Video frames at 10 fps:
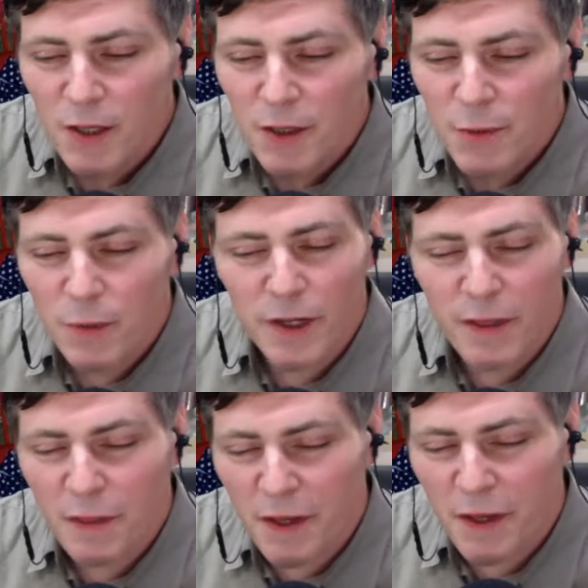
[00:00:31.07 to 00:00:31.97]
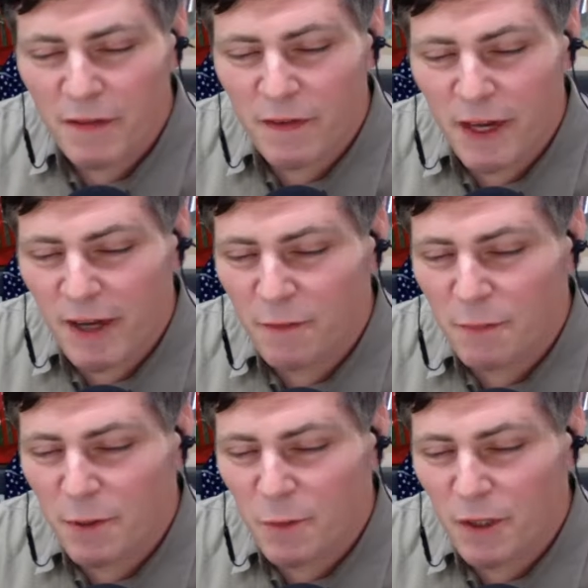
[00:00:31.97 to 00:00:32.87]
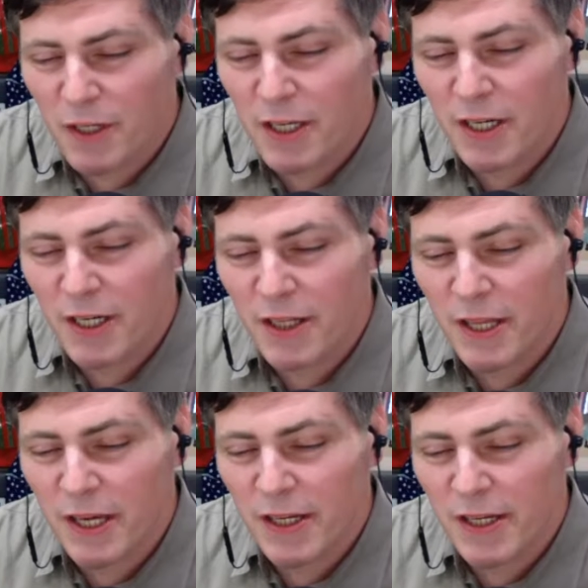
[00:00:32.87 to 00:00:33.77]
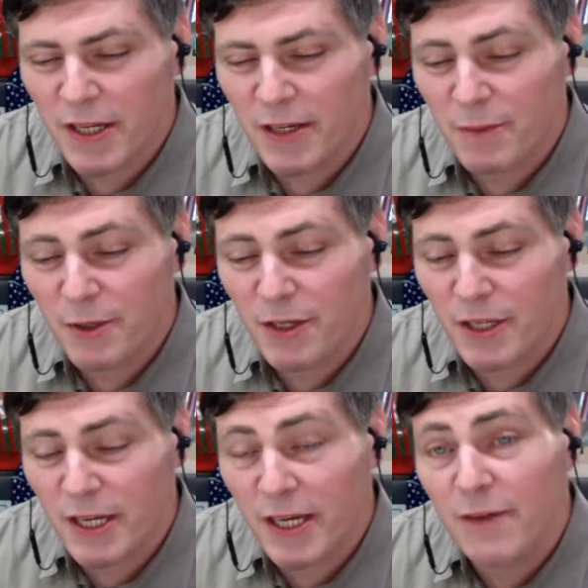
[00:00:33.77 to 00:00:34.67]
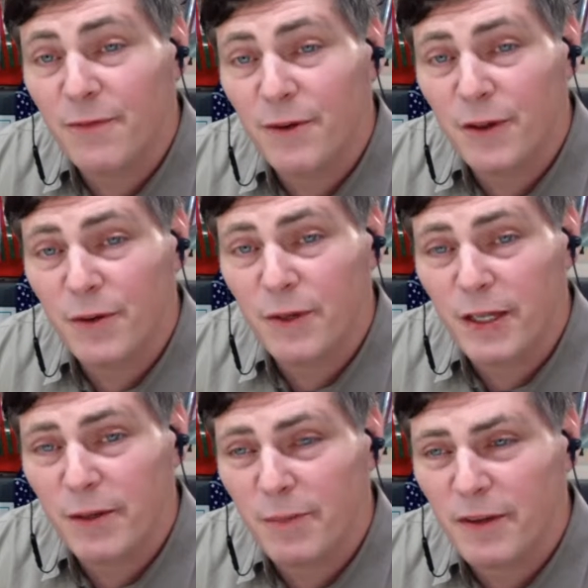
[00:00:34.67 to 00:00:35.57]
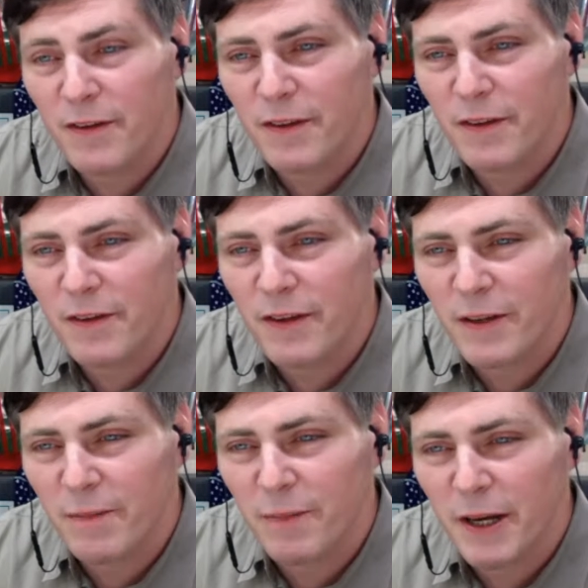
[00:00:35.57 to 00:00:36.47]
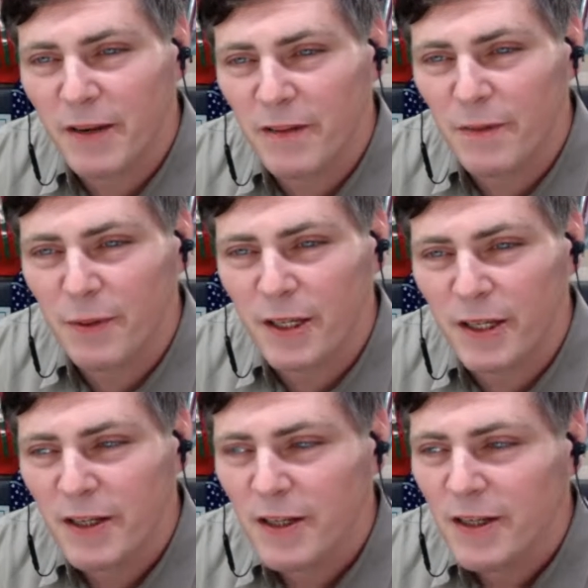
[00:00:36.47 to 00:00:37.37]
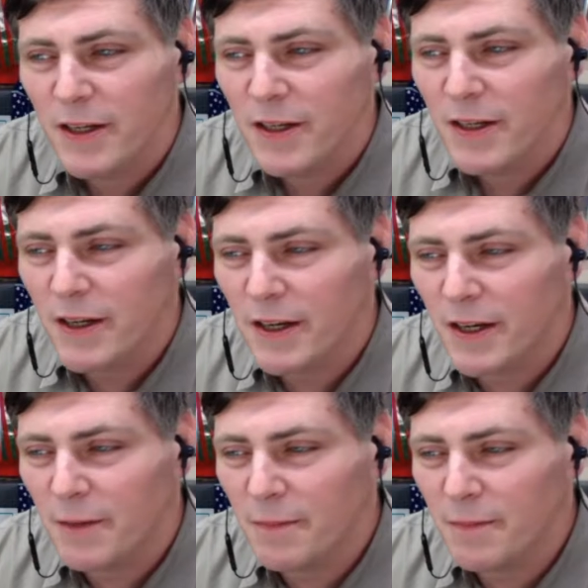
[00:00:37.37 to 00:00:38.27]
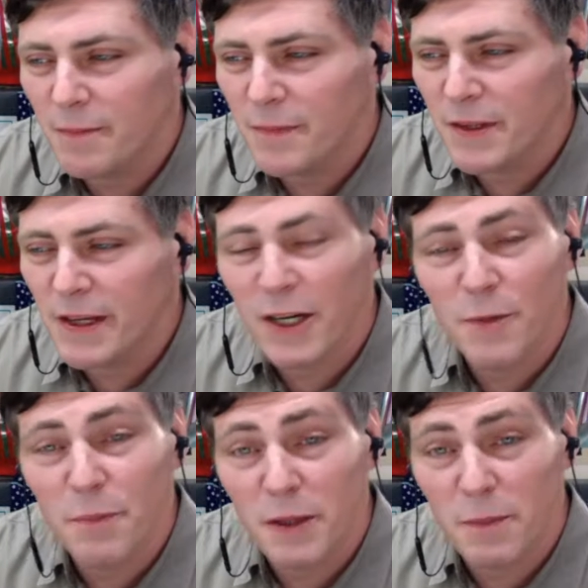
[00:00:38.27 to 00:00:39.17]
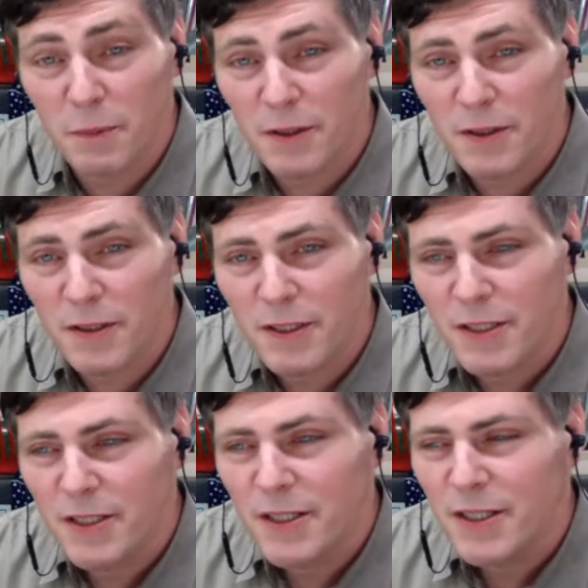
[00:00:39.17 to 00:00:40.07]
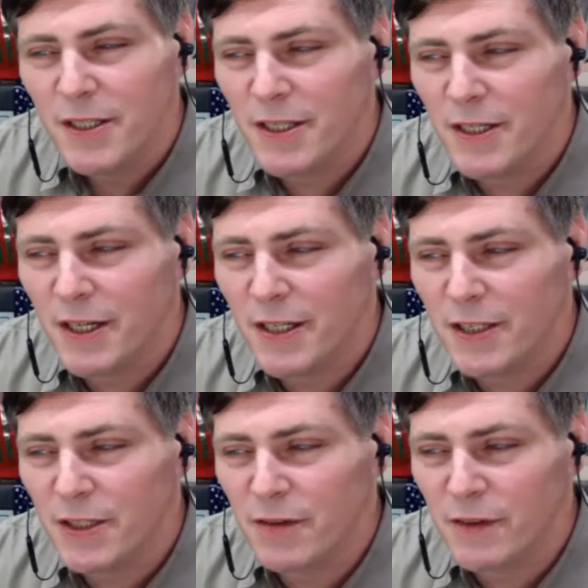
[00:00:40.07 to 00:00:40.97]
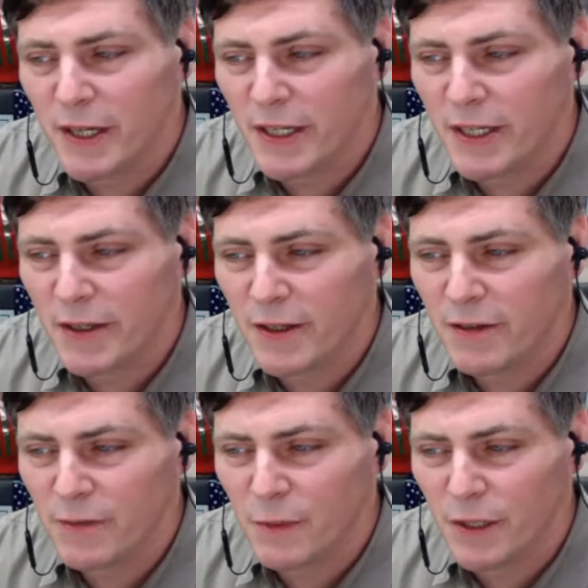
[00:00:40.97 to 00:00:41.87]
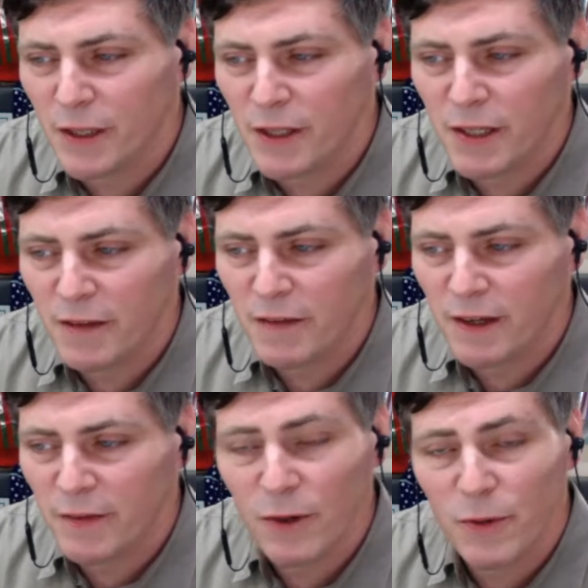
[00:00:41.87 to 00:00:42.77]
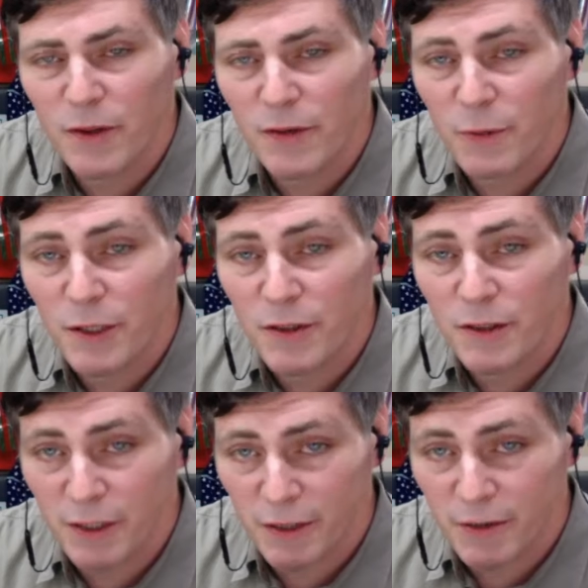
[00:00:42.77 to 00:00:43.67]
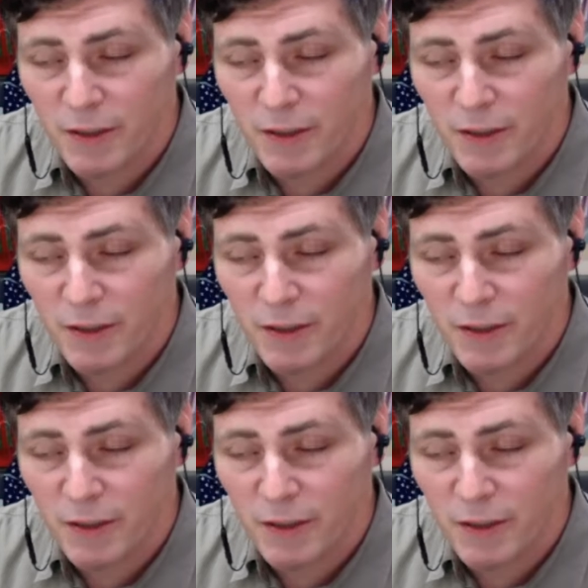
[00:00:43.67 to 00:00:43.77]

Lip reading: one of the things that I've been working on that I'm looking at for doing a business in, possibly to help people, just like is one of the things I've always worked to do,